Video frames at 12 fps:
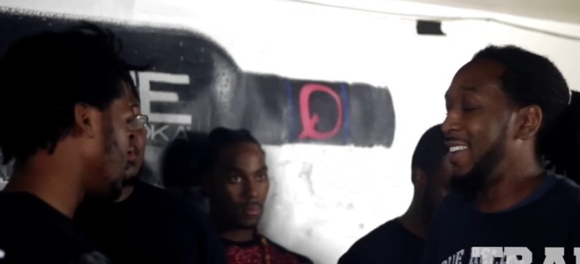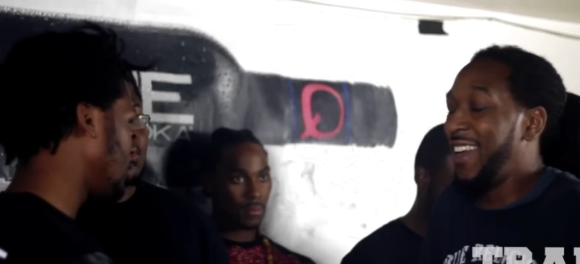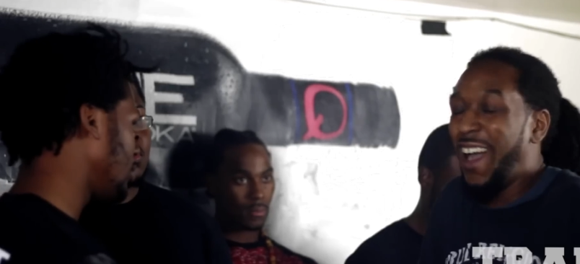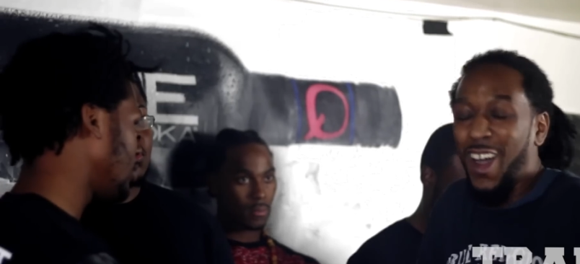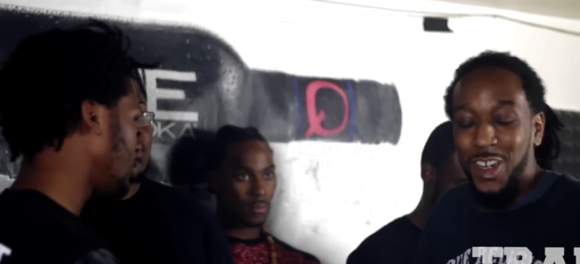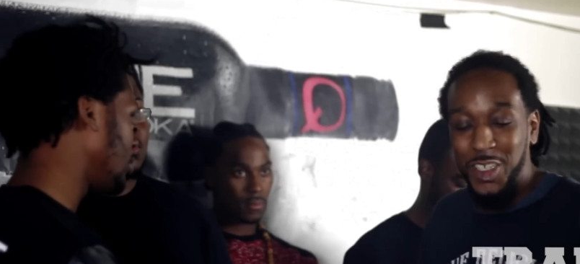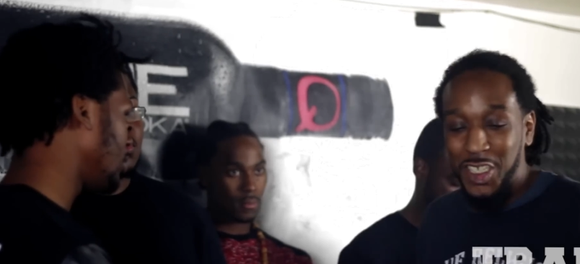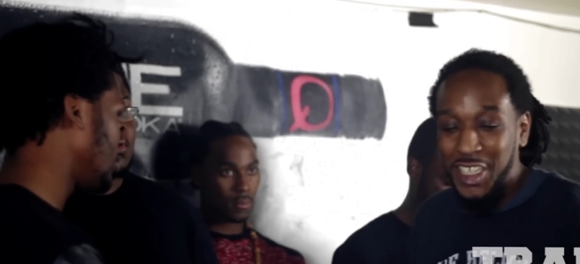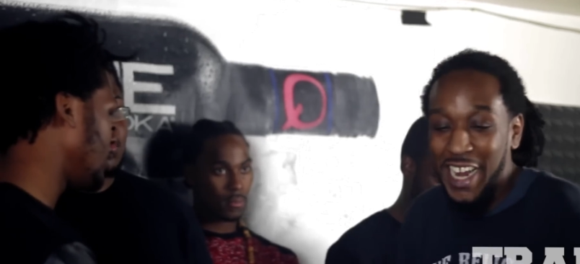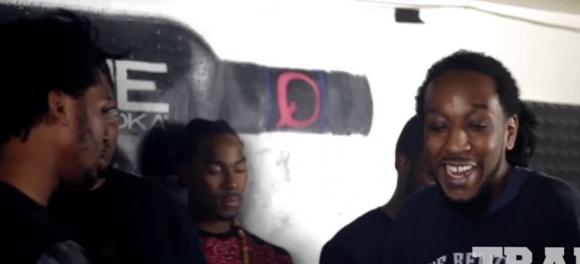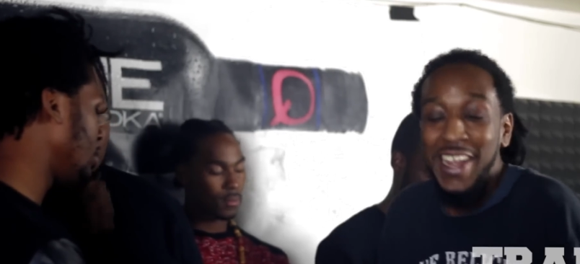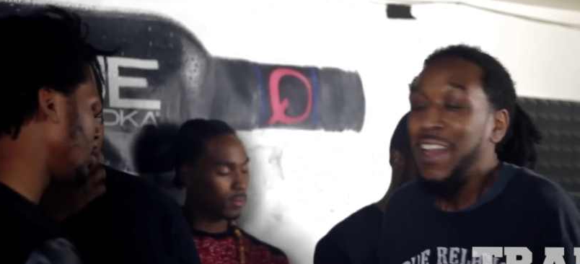Speaker 1: Oh
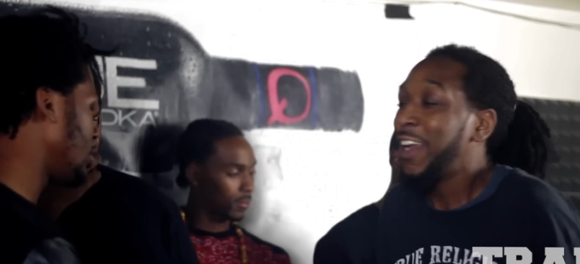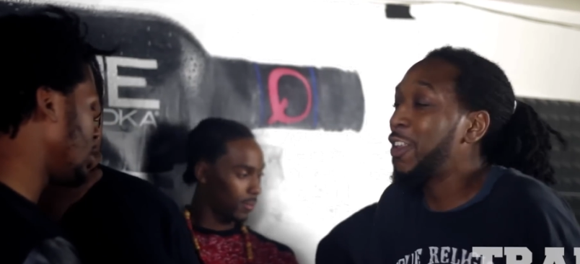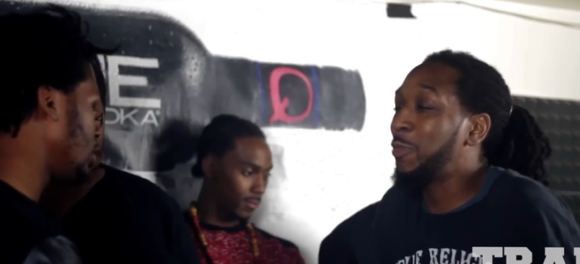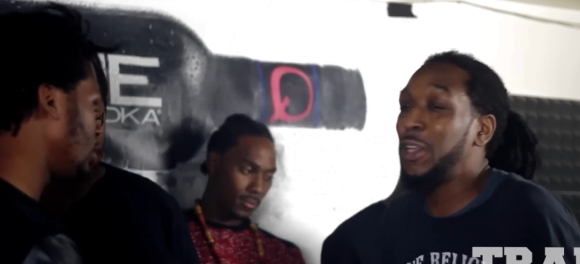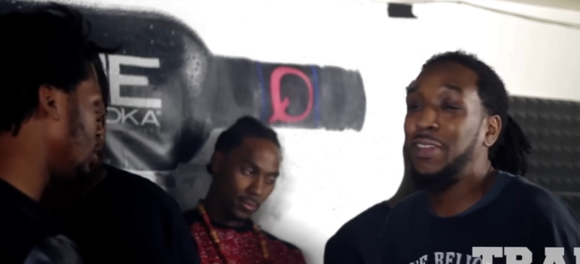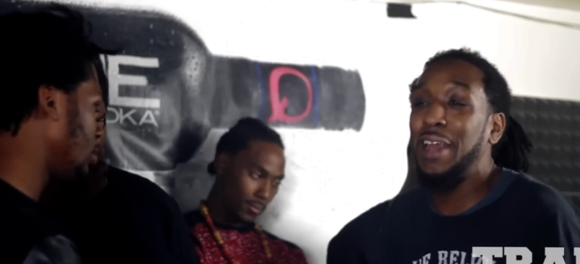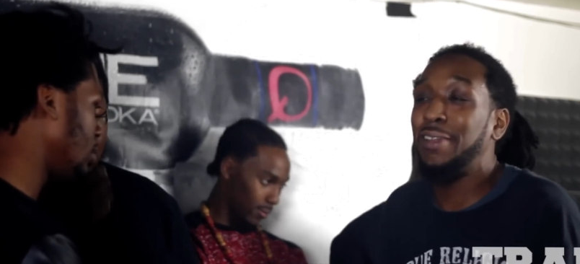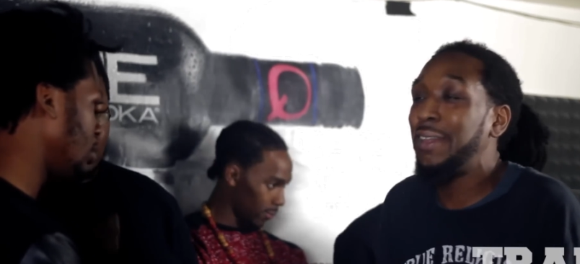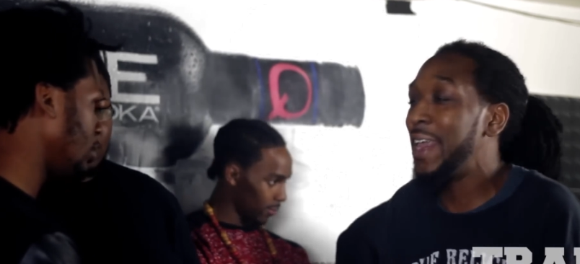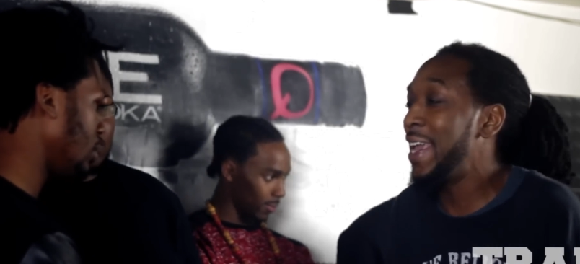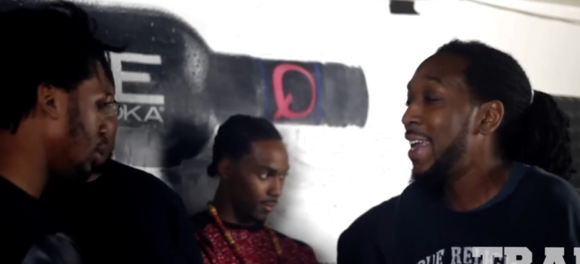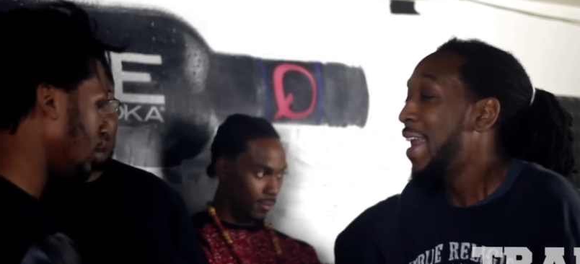shit. Cause with
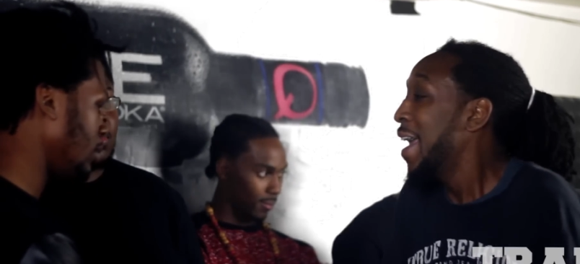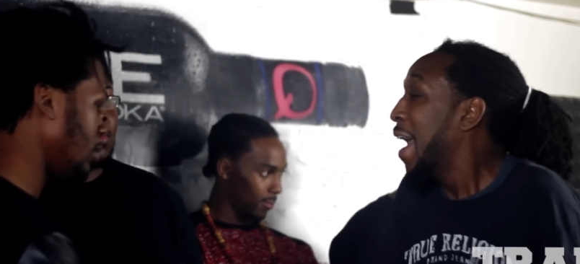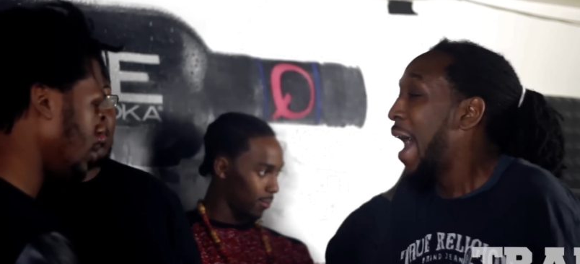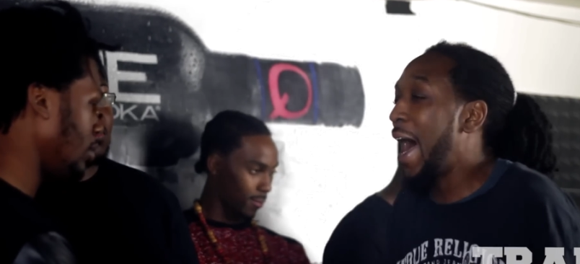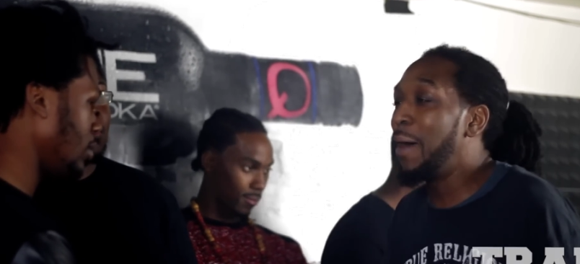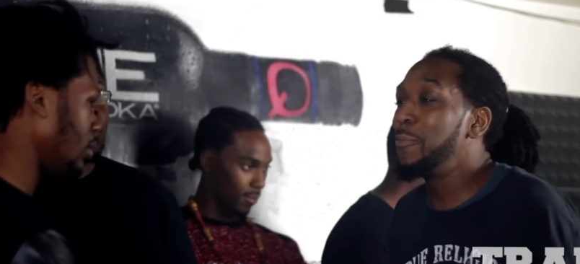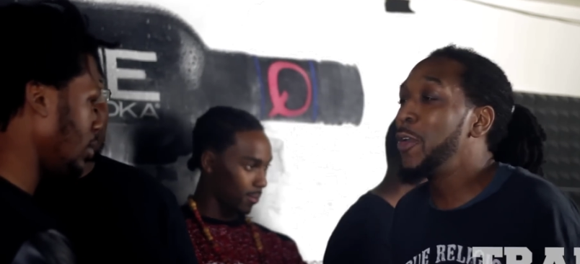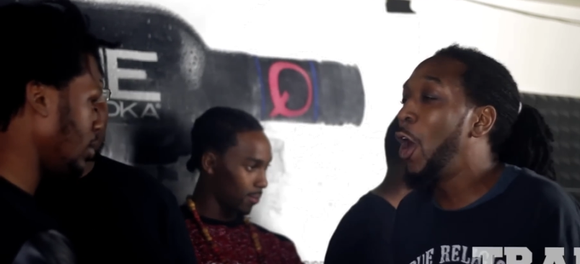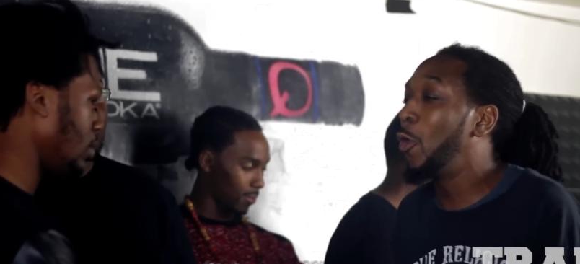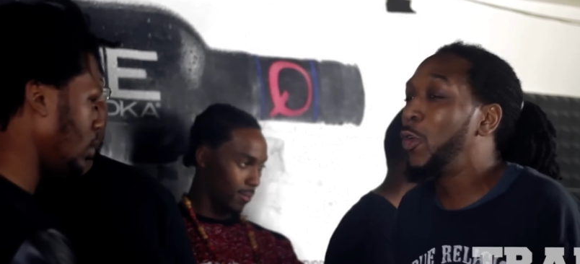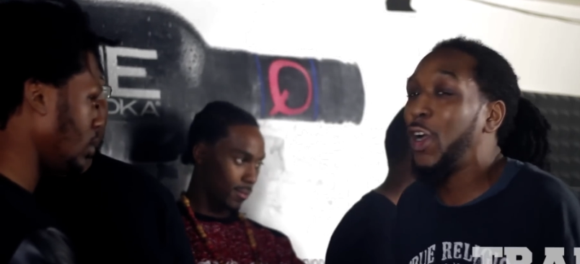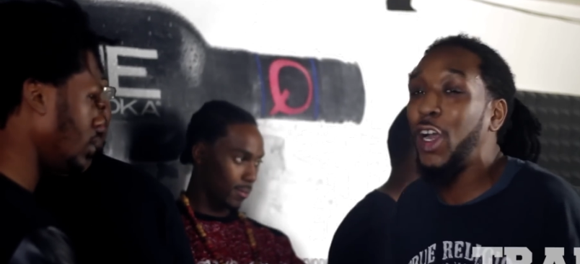this heat,
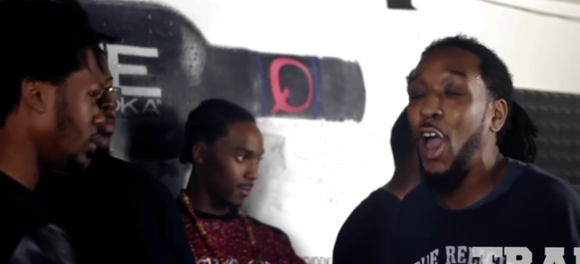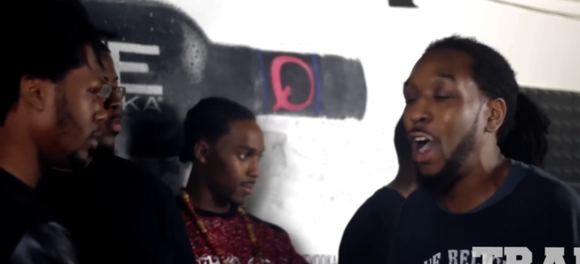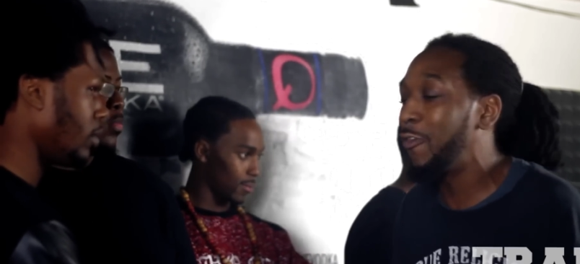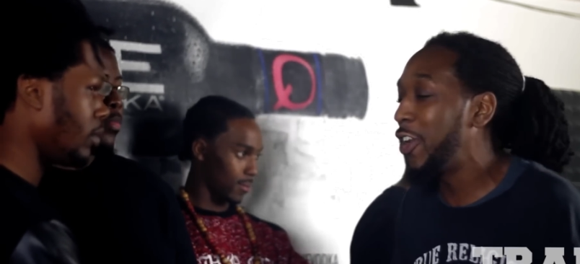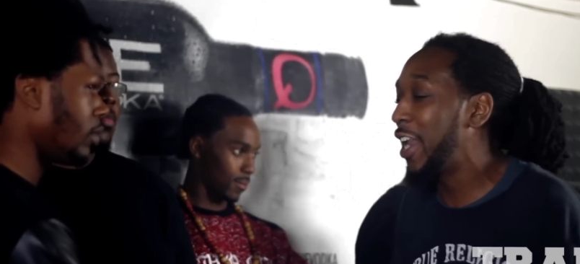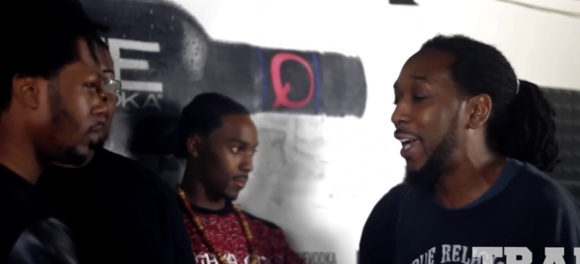I'm known to carve a